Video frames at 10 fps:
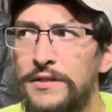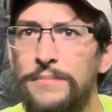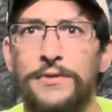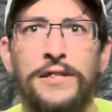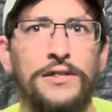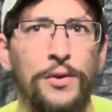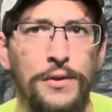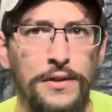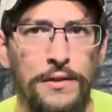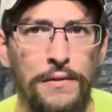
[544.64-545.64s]
Complete
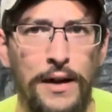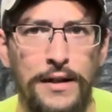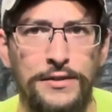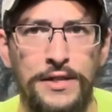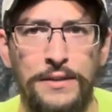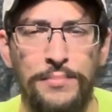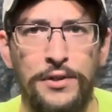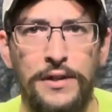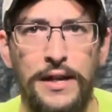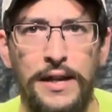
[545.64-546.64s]
Toilet Garage. He
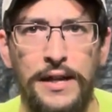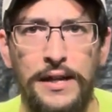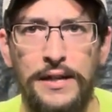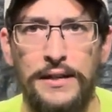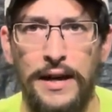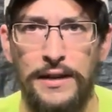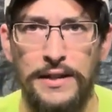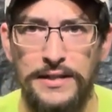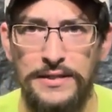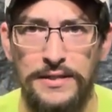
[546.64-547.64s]
put a
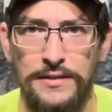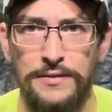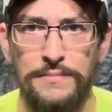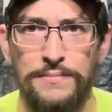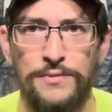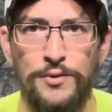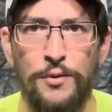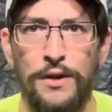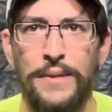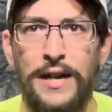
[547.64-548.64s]
LS in a
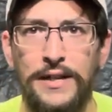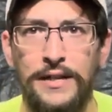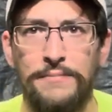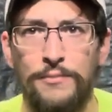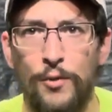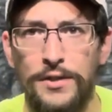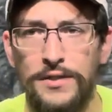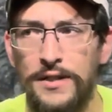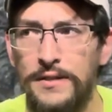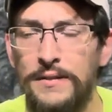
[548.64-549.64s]
square body 1
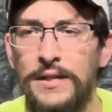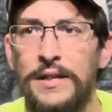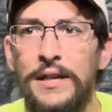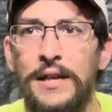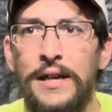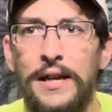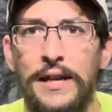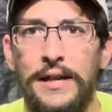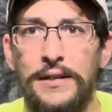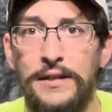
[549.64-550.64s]
ton,
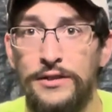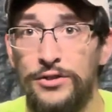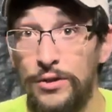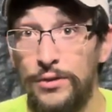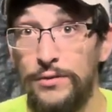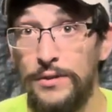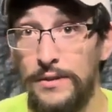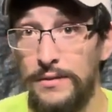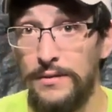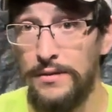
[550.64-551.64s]
and he showed
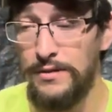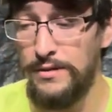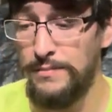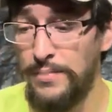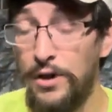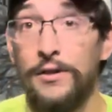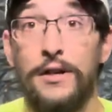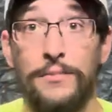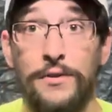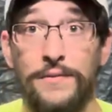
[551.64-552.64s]
the part
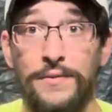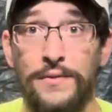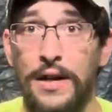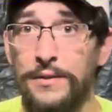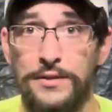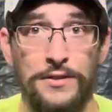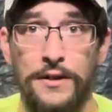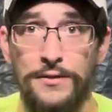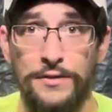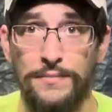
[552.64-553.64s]
number of the flywheel. It's an
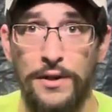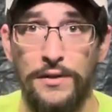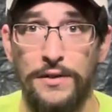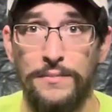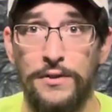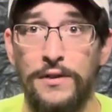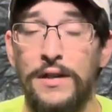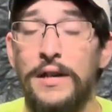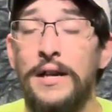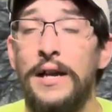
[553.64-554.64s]
AutoZone part number,
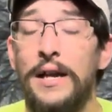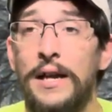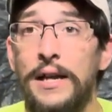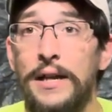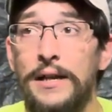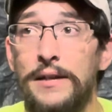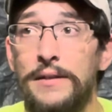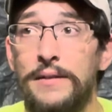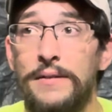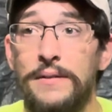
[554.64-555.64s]
and
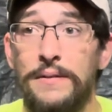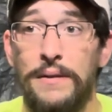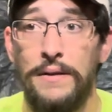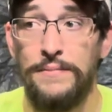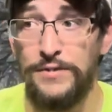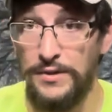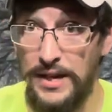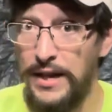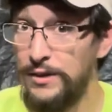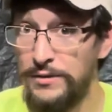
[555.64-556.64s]
so that
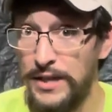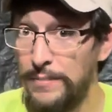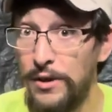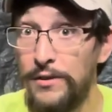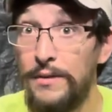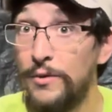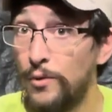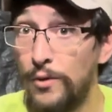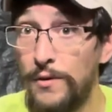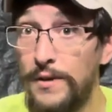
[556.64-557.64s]
I used that part number,
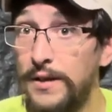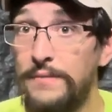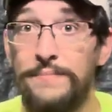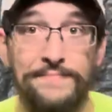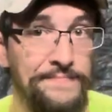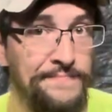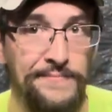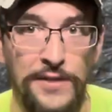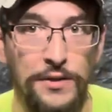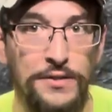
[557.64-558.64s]
ordered it.
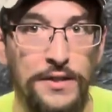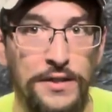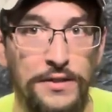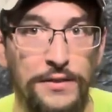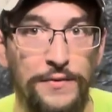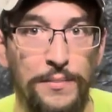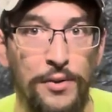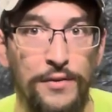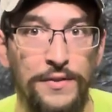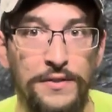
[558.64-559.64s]
Looks like it's going to fit
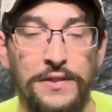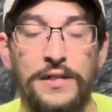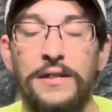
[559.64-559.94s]
perfectly.